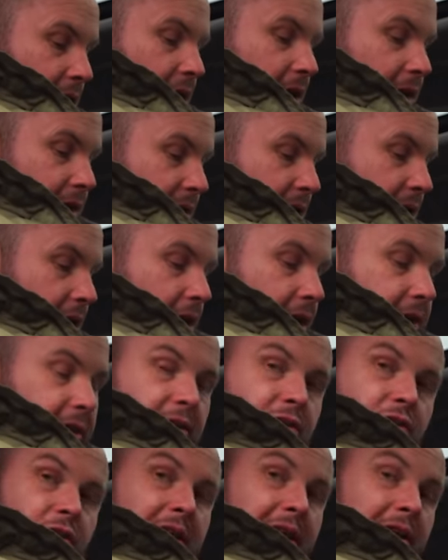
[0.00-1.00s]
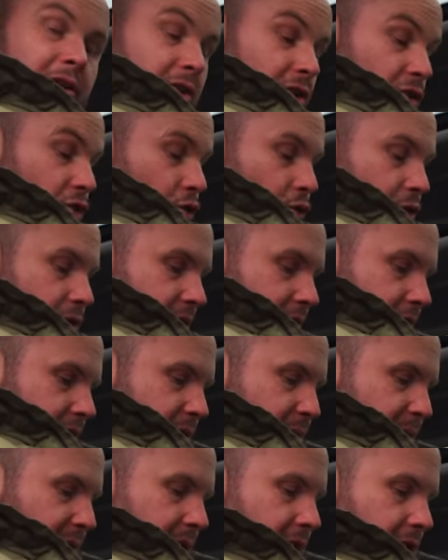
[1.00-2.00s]
You can slide this, you can actually adjust this
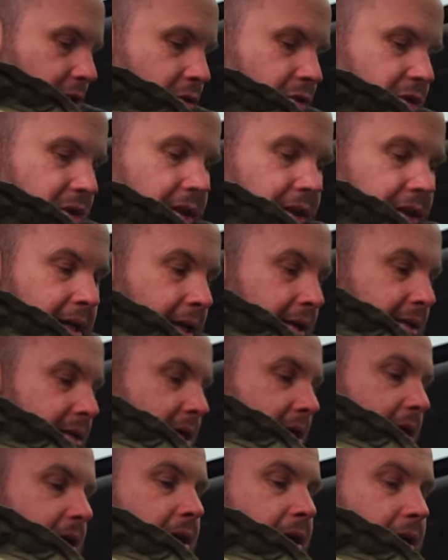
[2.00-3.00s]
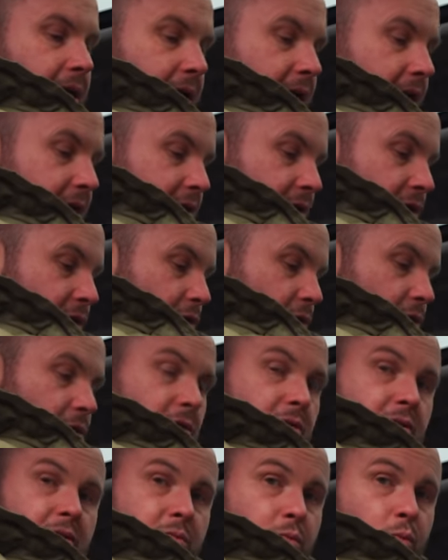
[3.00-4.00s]
depending on who's sitting on it and you
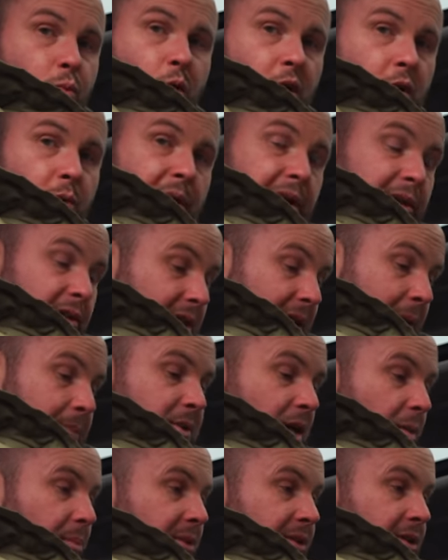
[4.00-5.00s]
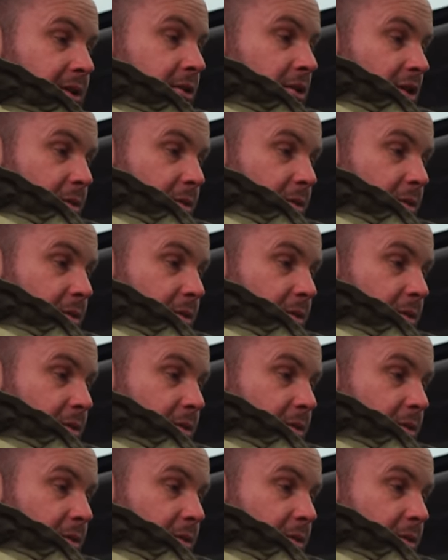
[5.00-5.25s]
could work away on your laptop on this.